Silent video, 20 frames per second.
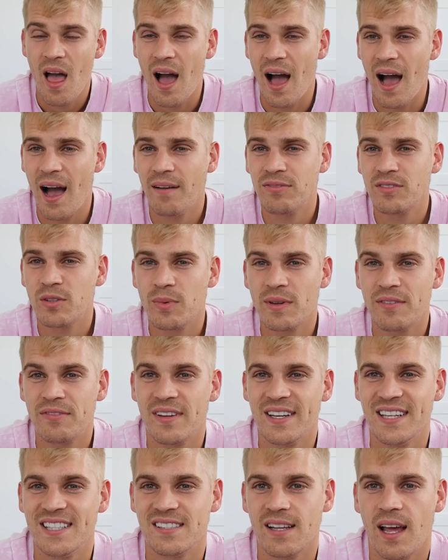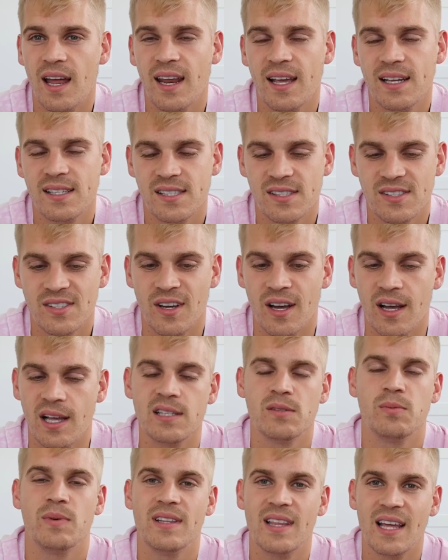After we finished that
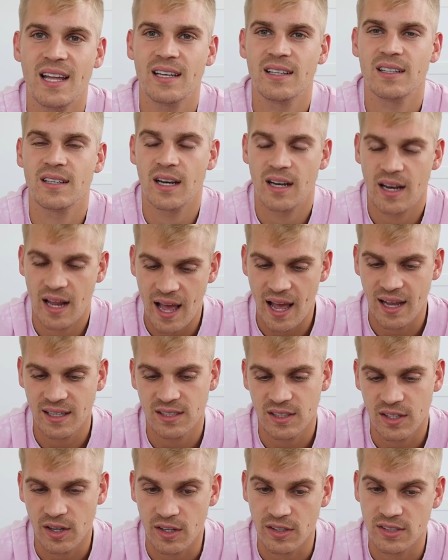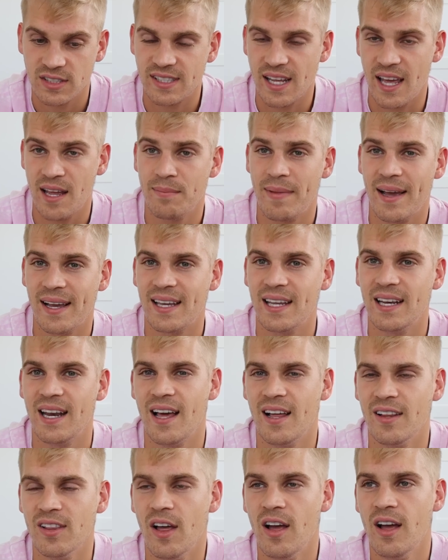exercise, we then had to go stand back in
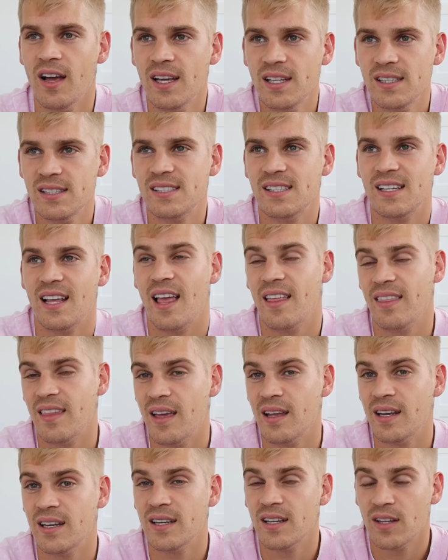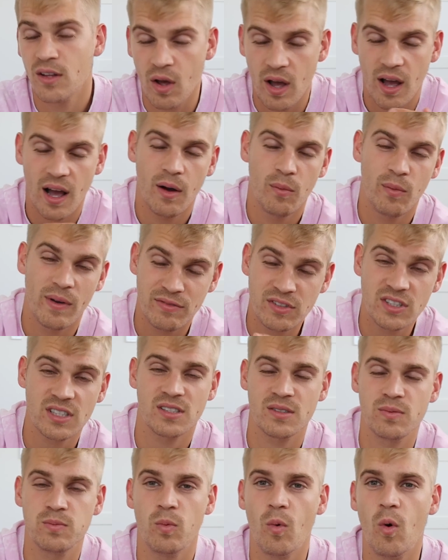our lines, and then we've
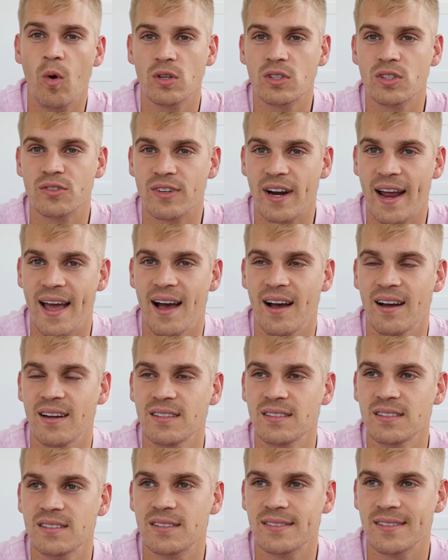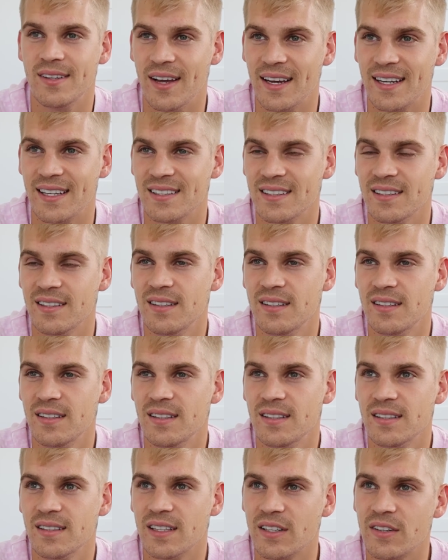just walked around, like,
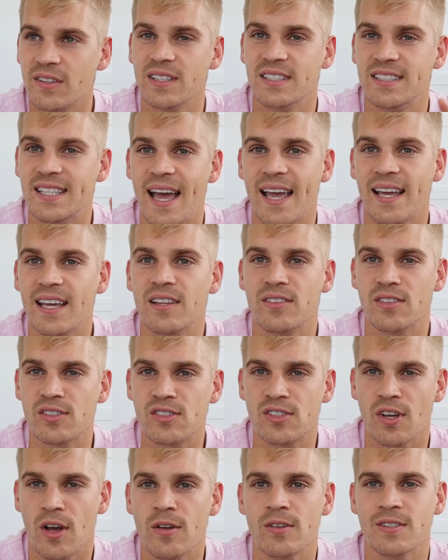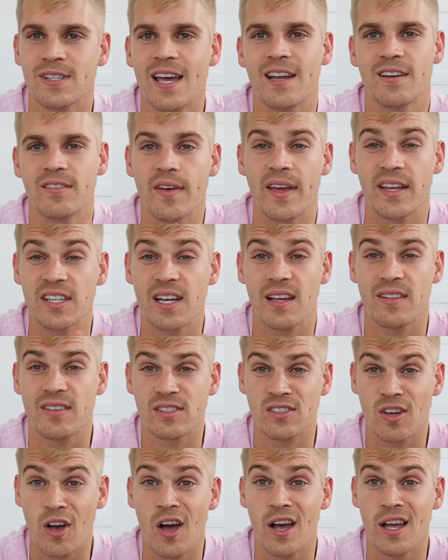literally taking the souls out of each
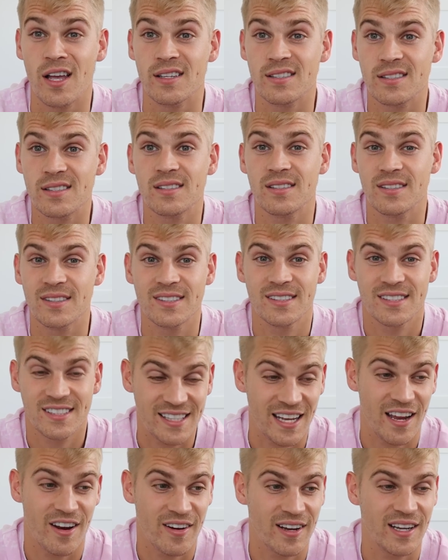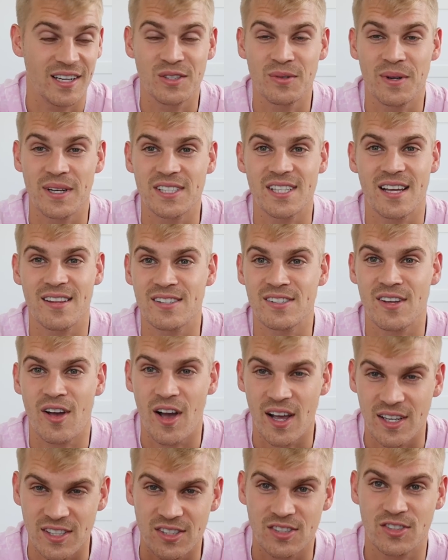other's eyes, staring into each other's
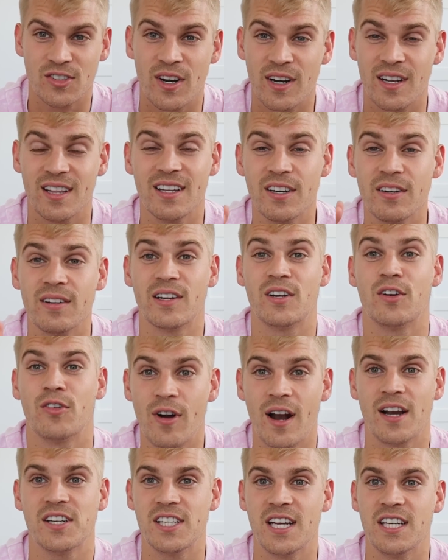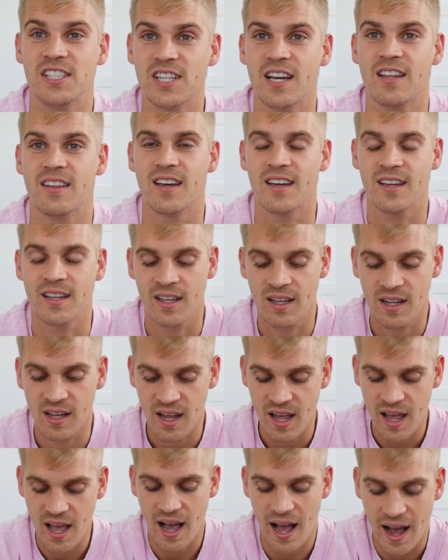eyes, just trying to literally crush each other.
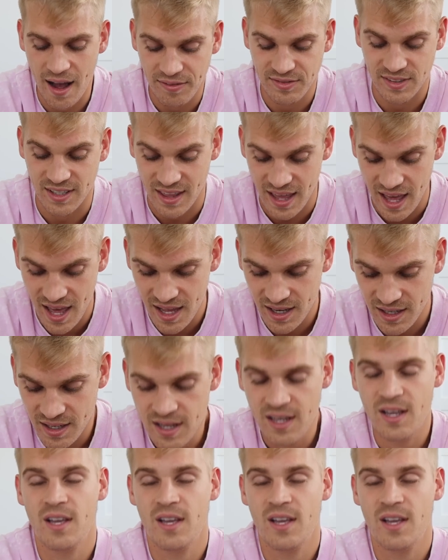After that,